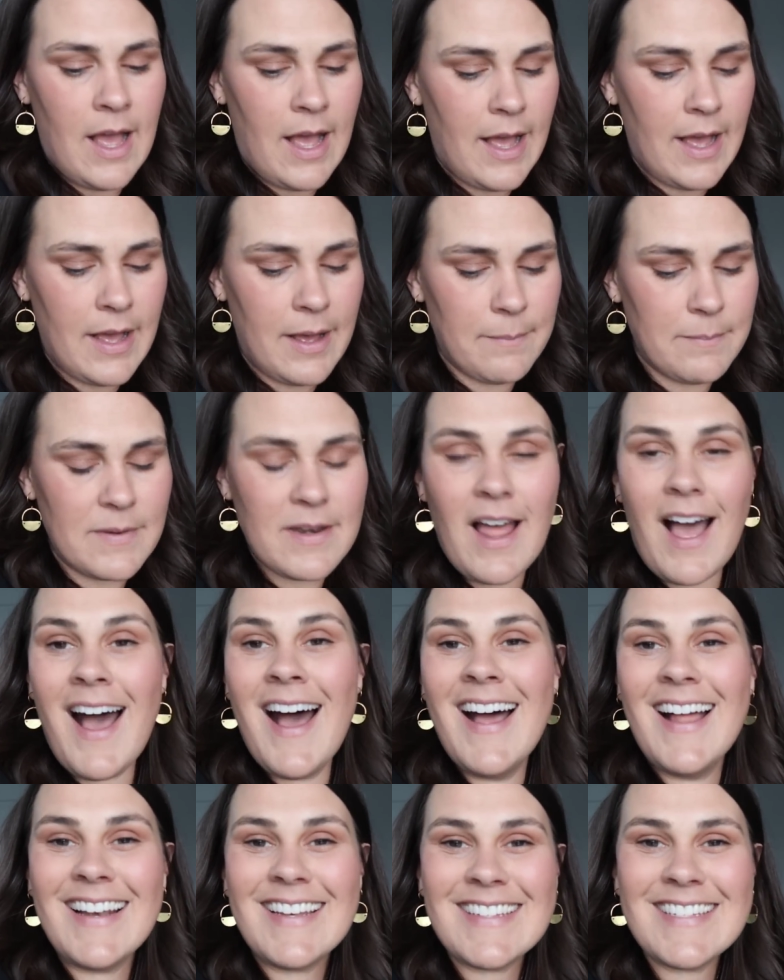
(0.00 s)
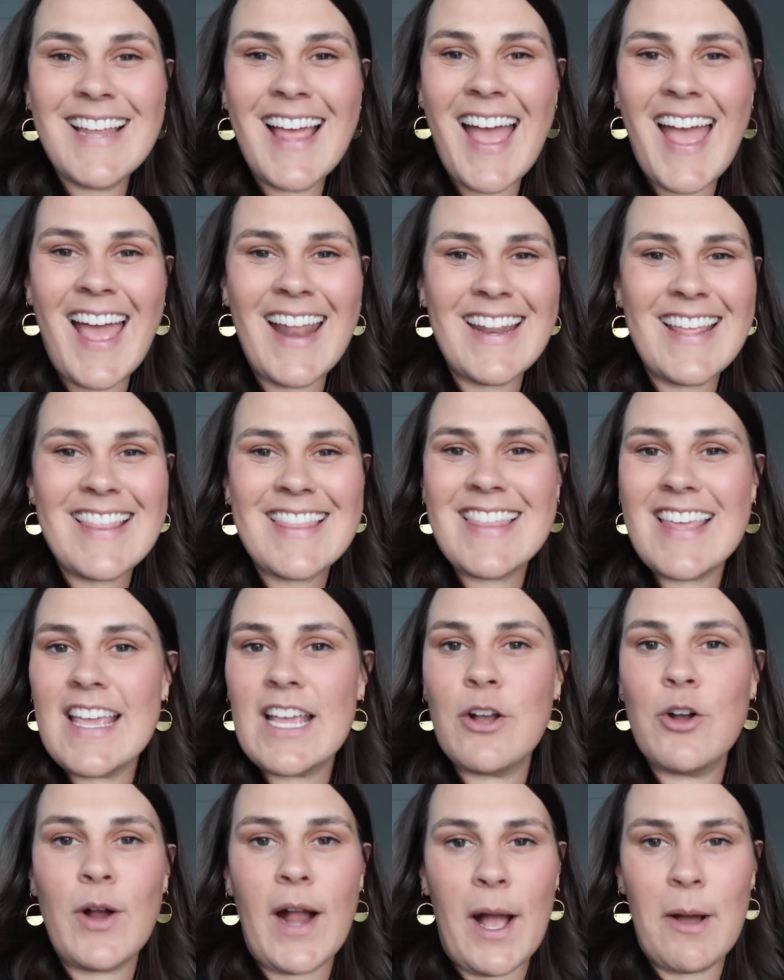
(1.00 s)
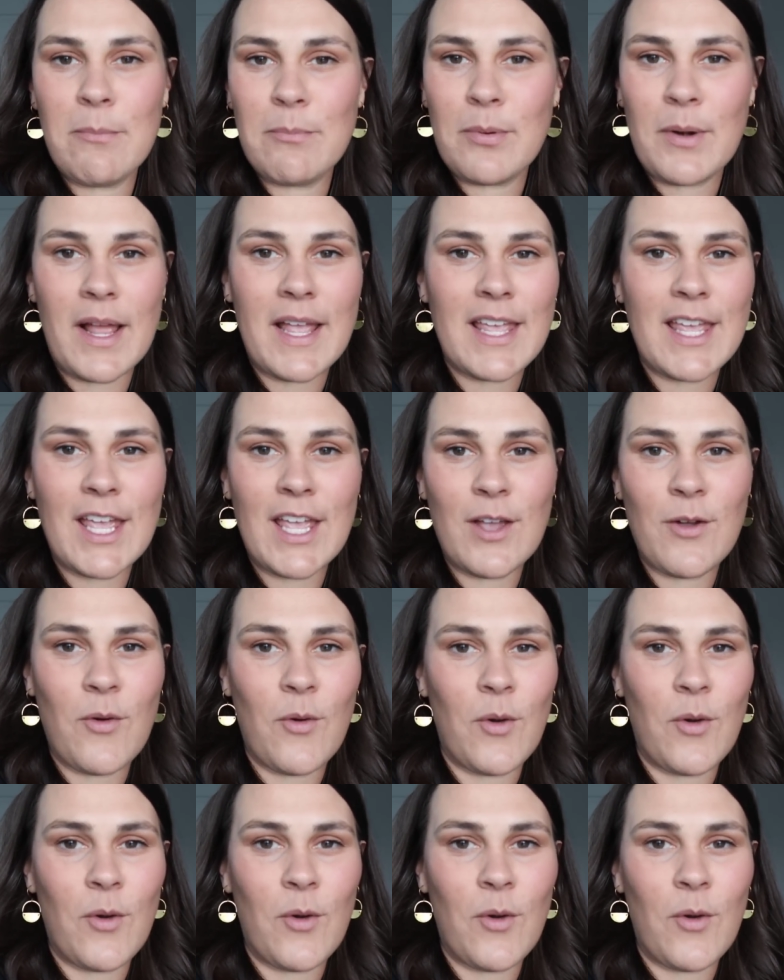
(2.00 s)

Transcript: Um, not anything groundbreaking